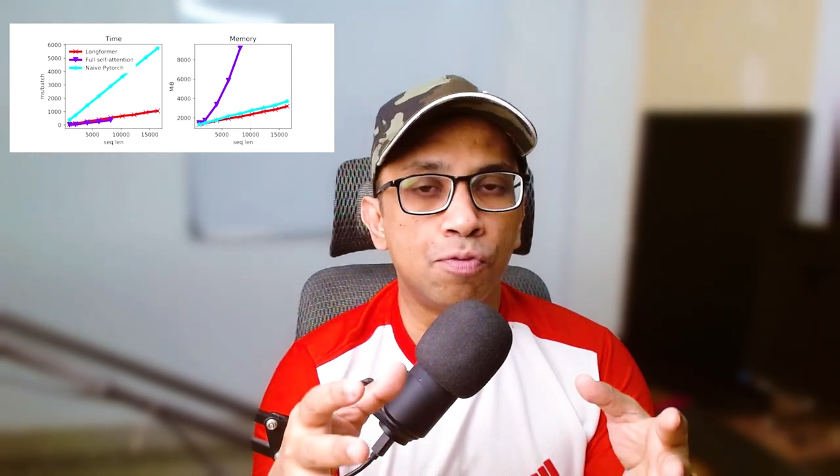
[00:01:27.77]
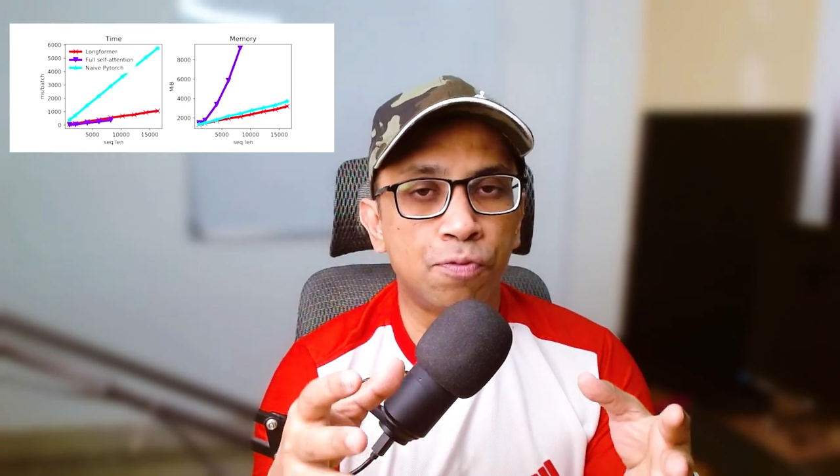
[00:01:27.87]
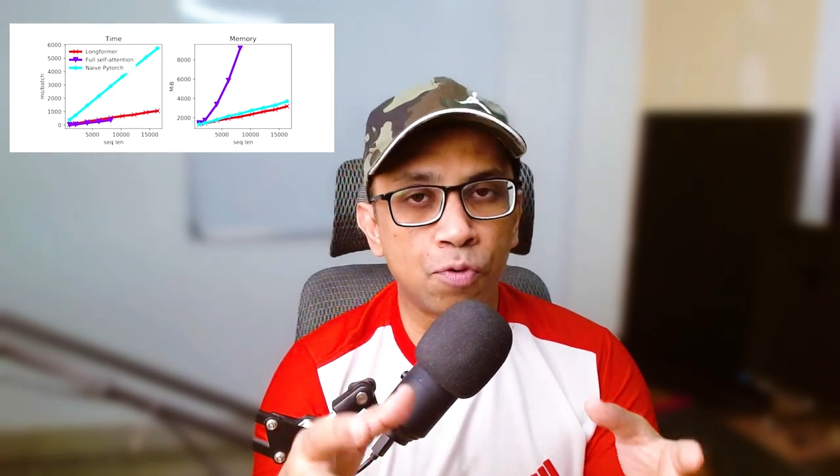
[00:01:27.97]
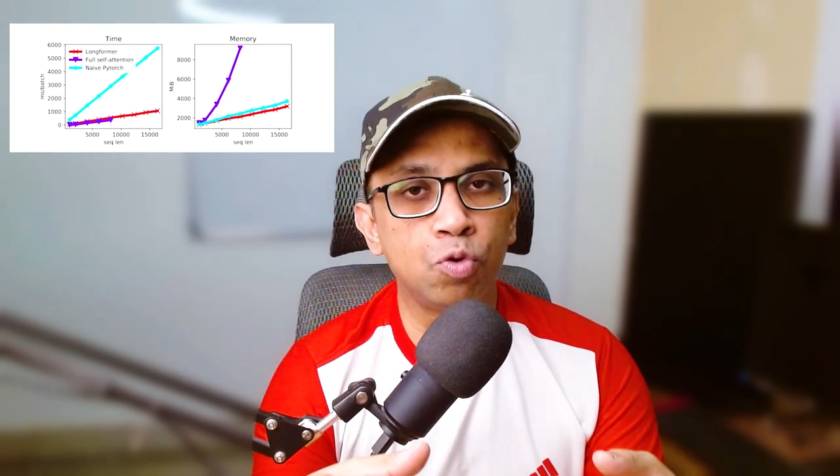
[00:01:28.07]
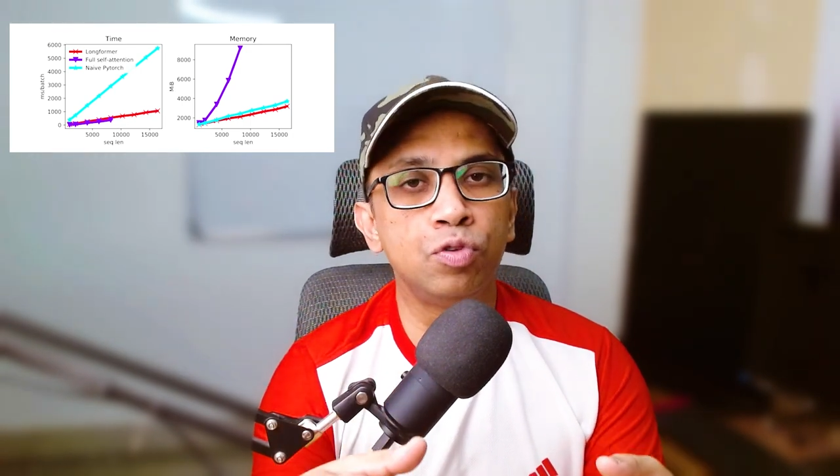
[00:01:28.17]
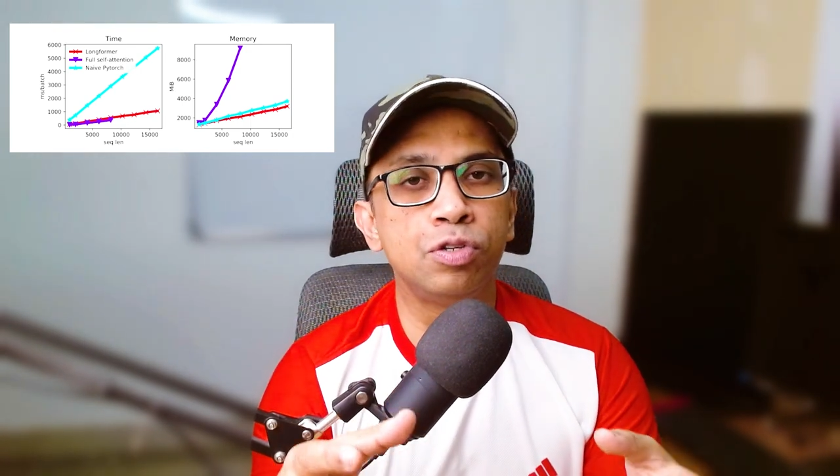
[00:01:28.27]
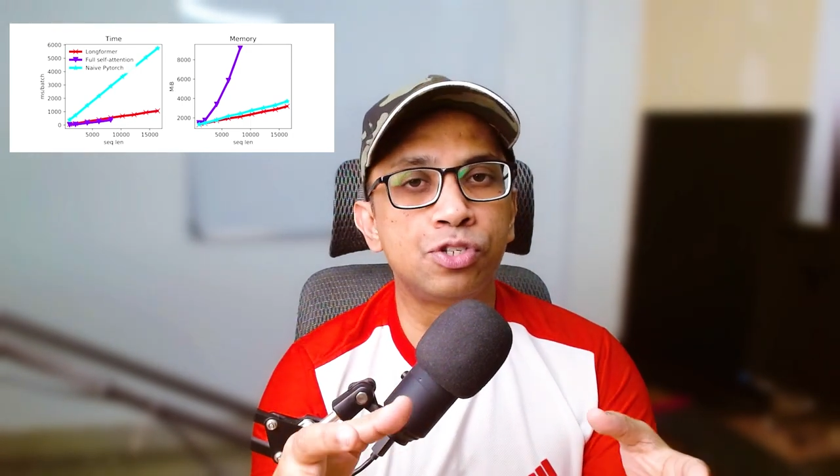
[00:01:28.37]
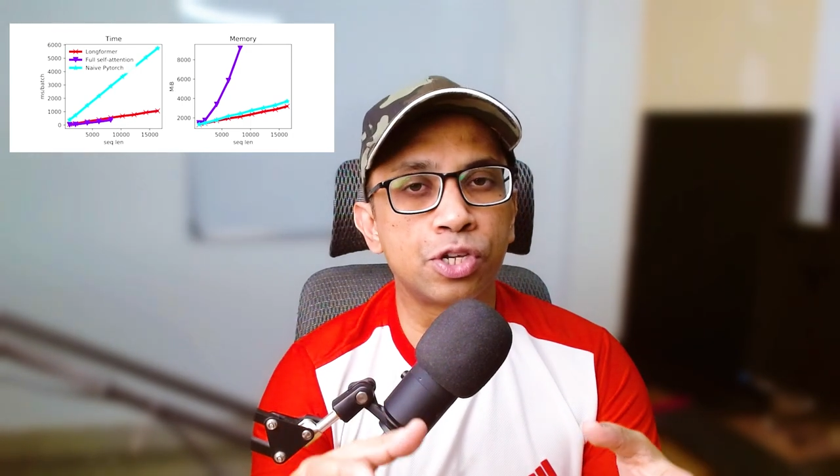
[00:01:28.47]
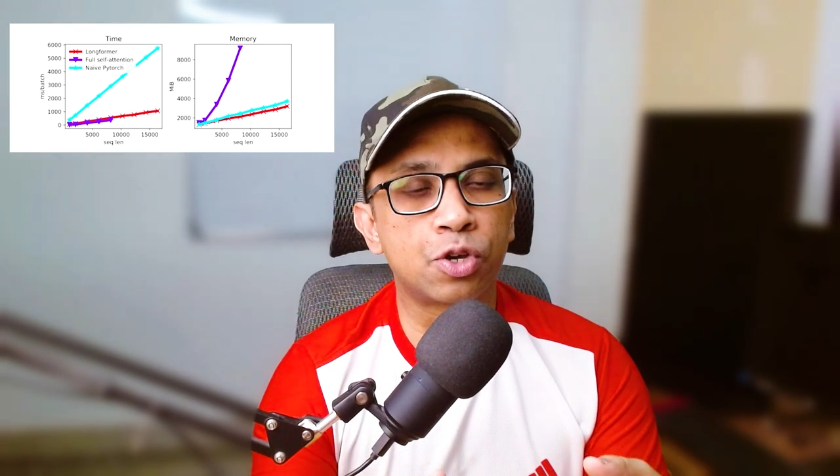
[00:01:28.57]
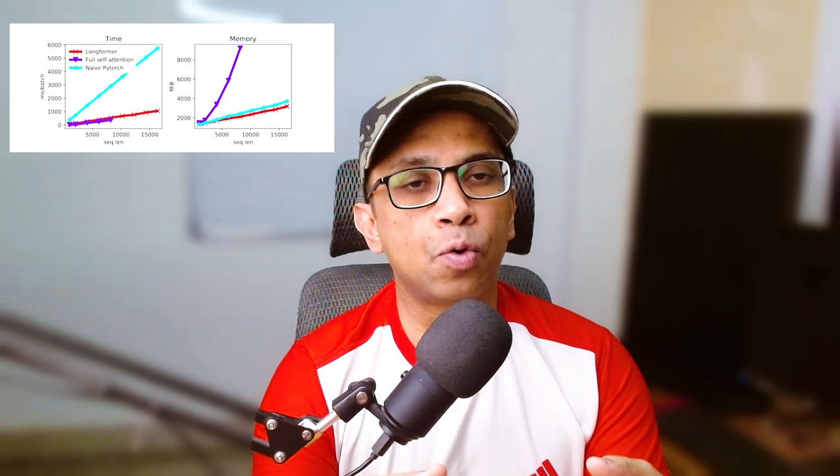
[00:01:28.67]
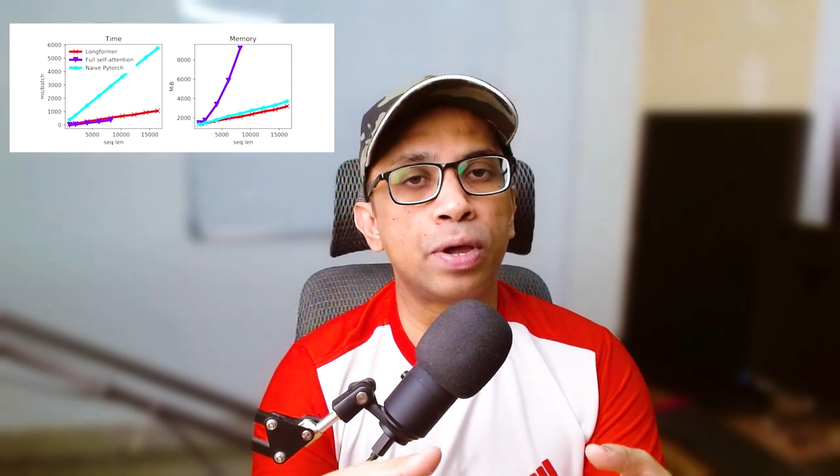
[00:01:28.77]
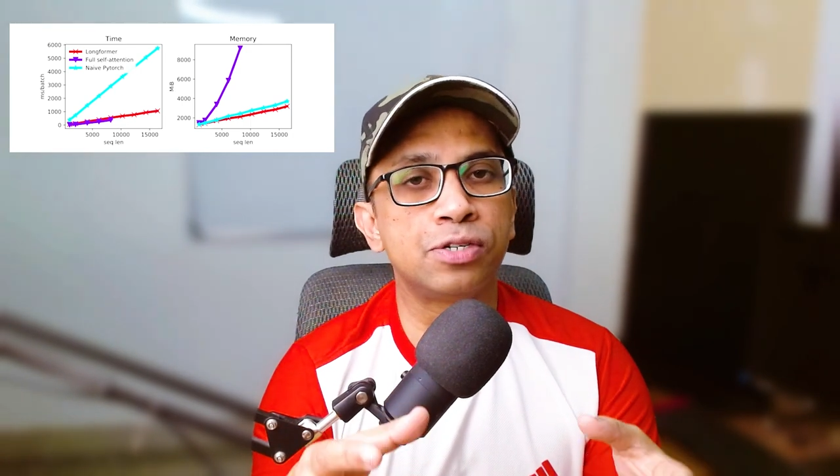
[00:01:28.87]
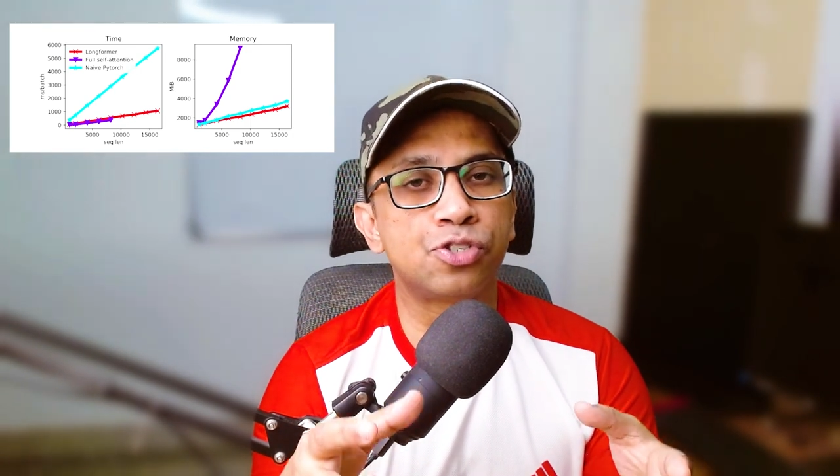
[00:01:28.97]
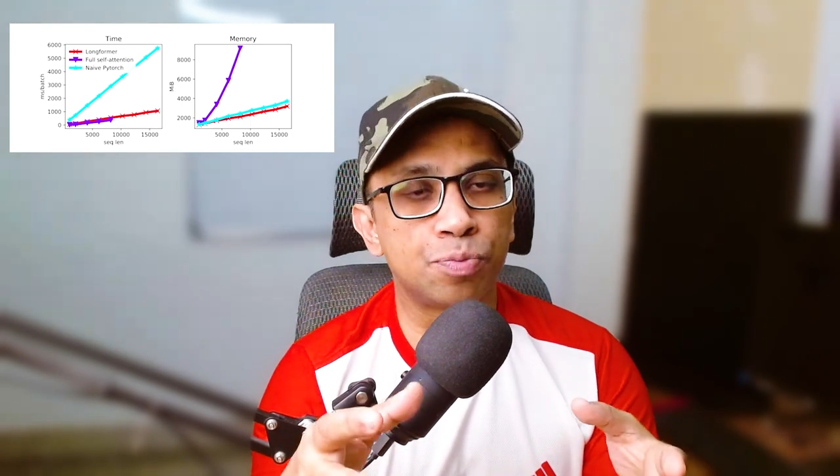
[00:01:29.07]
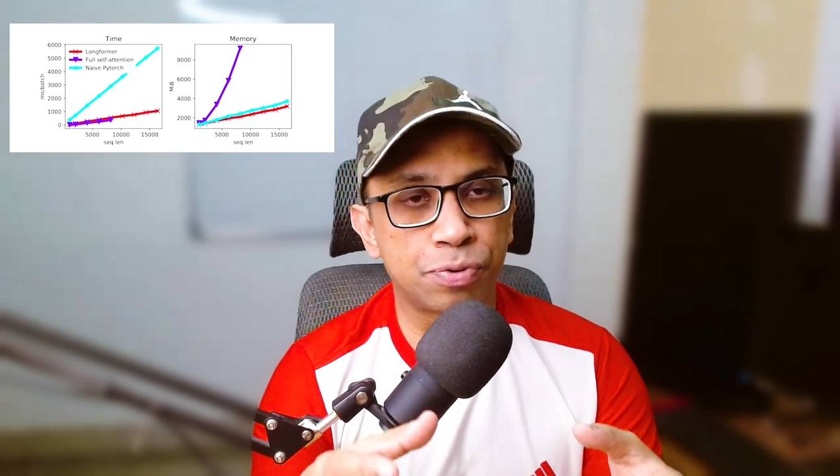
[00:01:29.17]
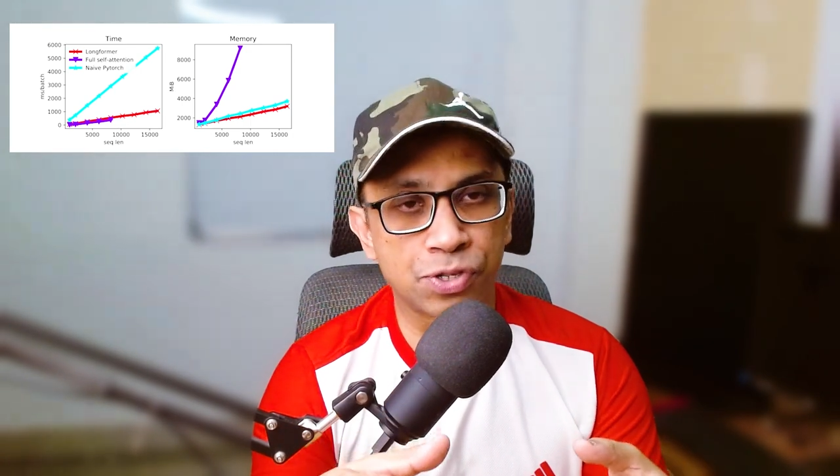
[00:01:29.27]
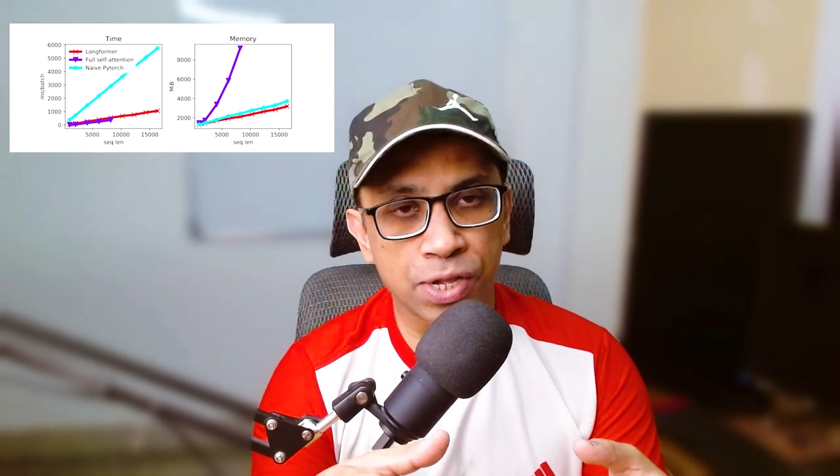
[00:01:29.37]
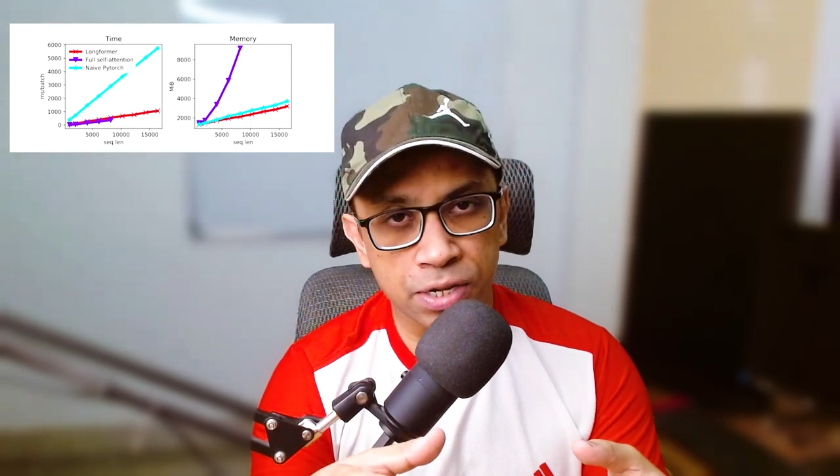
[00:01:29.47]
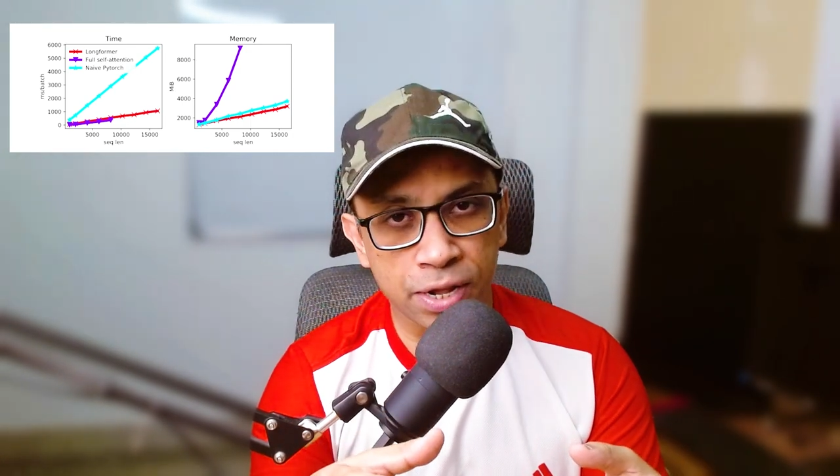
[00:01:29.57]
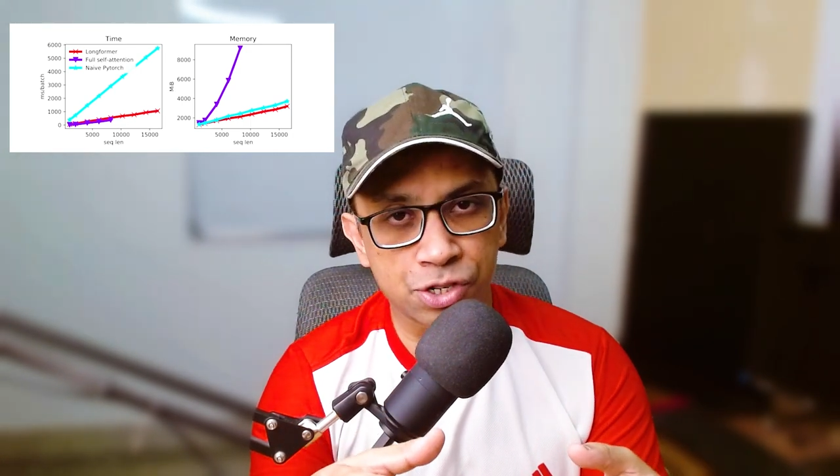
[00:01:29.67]
full sequence
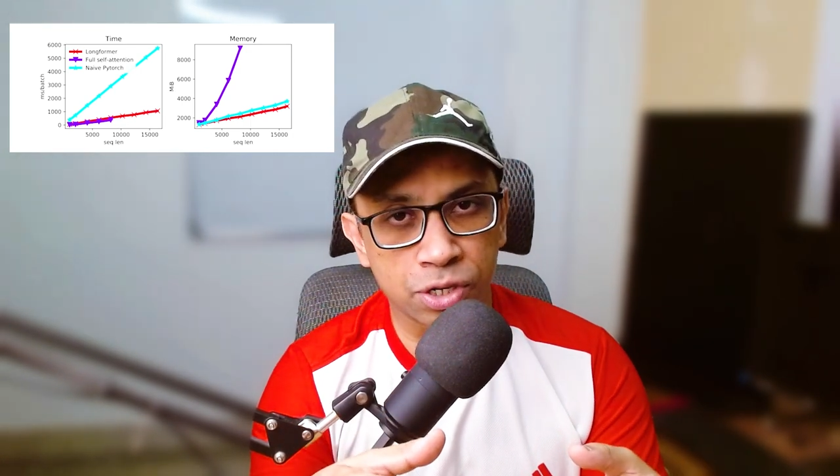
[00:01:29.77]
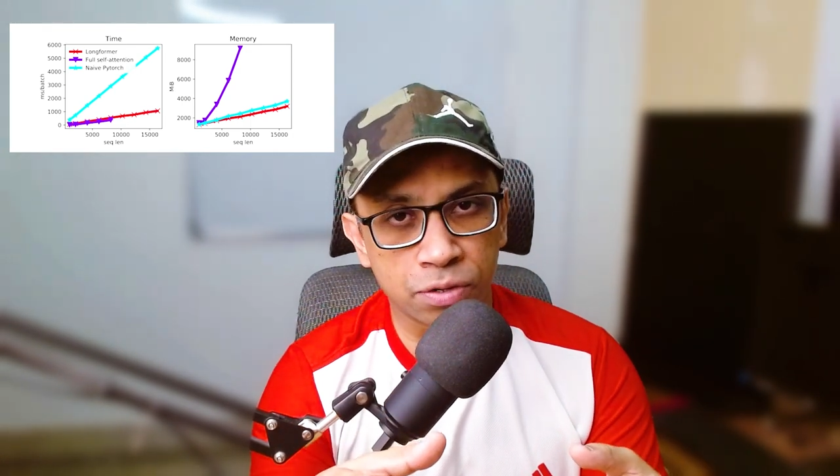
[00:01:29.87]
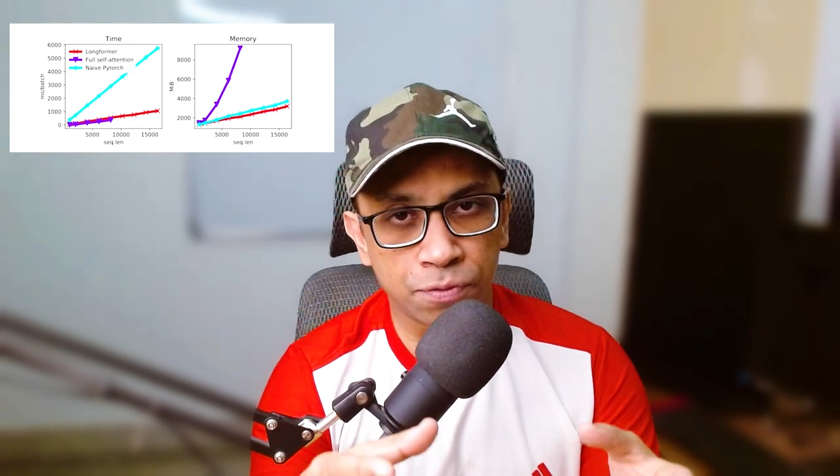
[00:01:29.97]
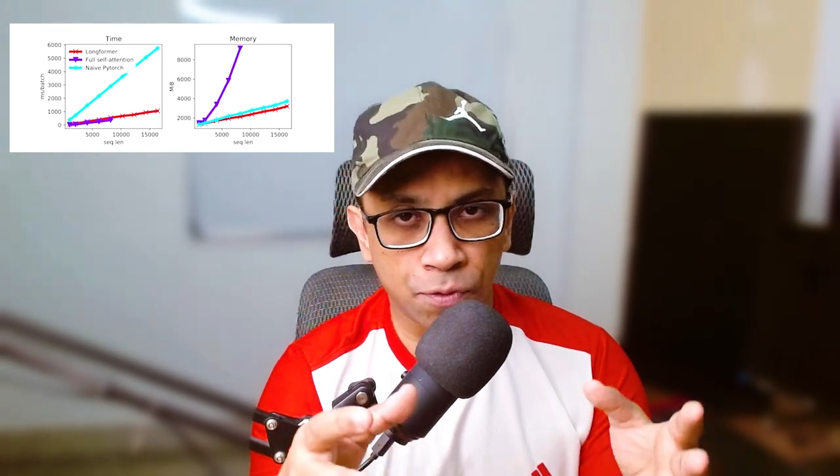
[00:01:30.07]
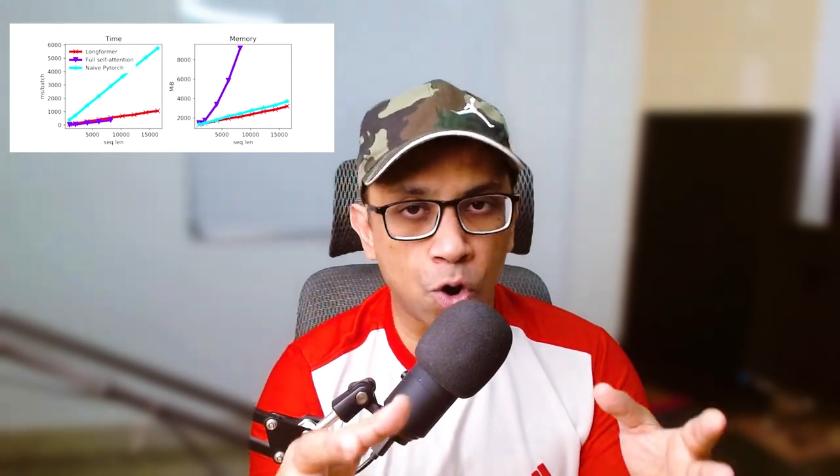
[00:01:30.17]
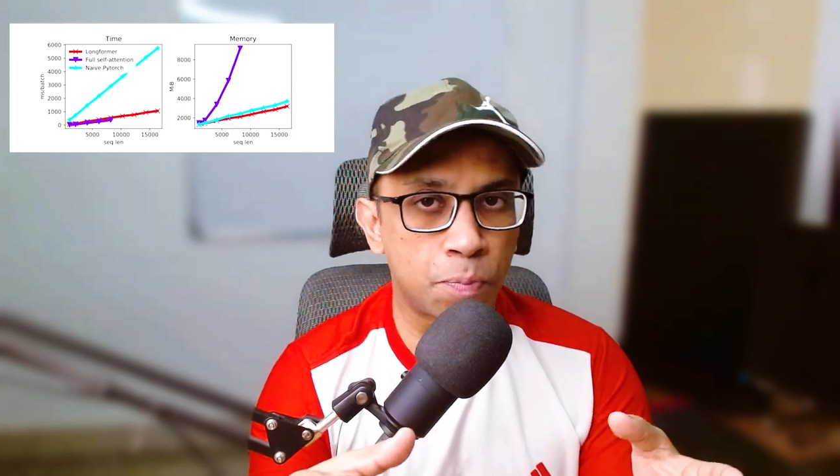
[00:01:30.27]
representation for